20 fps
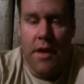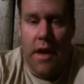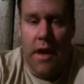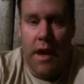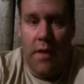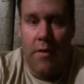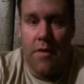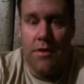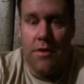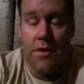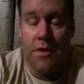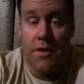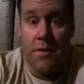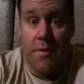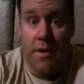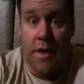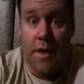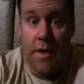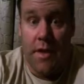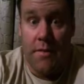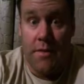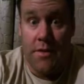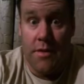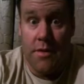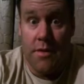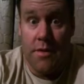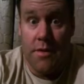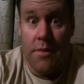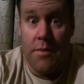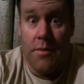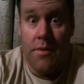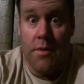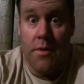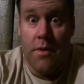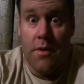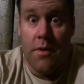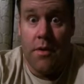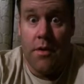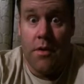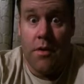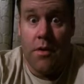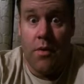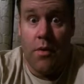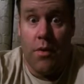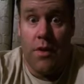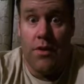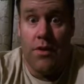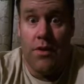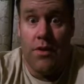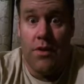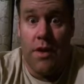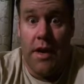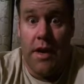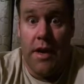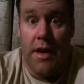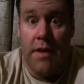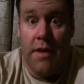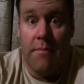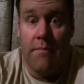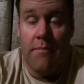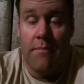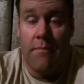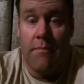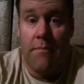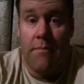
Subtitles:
I want you to be able to quit your job,